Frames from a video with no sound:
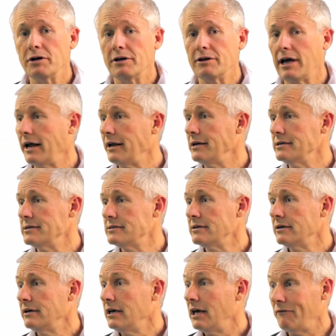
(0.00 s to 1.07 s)
and that is,
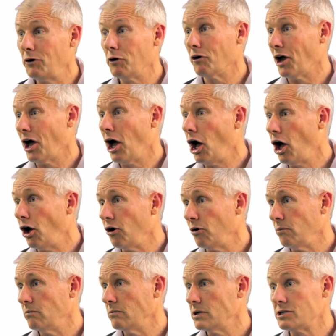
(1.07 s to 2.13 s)
if you've got a
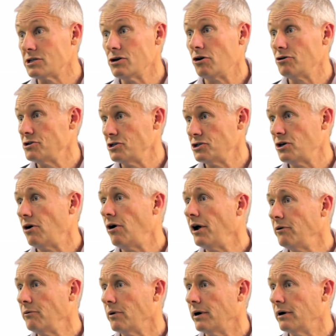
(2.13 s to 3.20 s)
home that's not
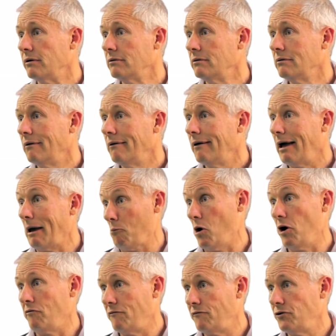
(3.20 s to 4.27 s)
designed well, it
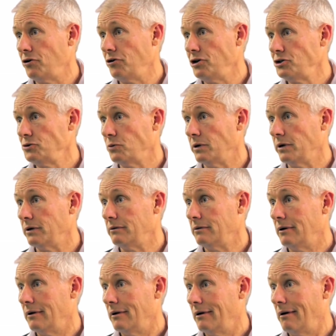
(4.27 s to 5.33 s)
won't furnish well,
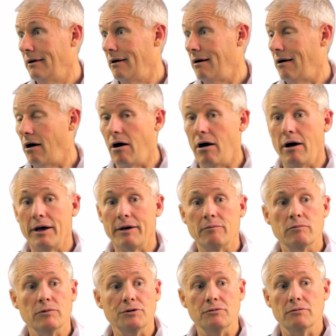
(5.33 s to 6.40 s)
I
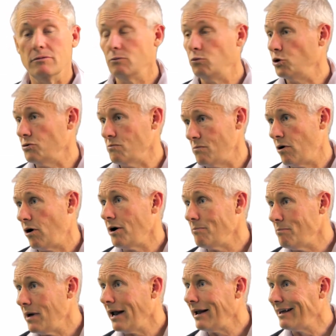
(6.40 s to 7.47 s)
wouldn't mind
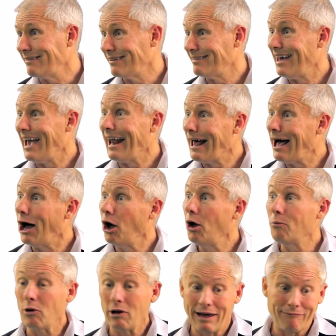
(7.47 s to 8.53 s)
betting that home
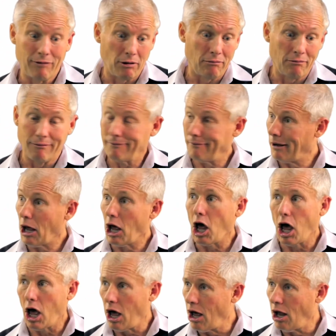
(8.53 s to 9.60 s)
will have a
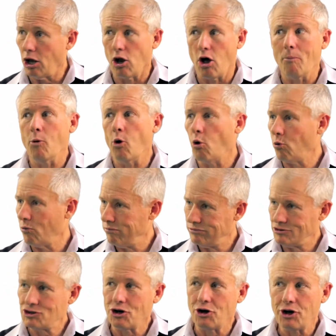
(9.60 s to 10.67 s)
lot more
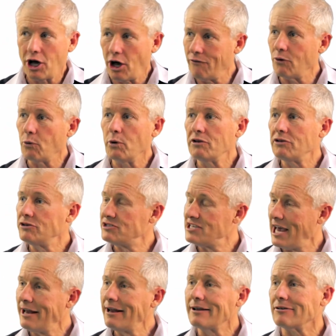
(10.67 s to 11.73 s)
turnover with
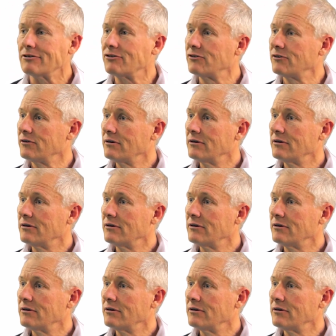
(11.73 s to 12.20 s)
tenants.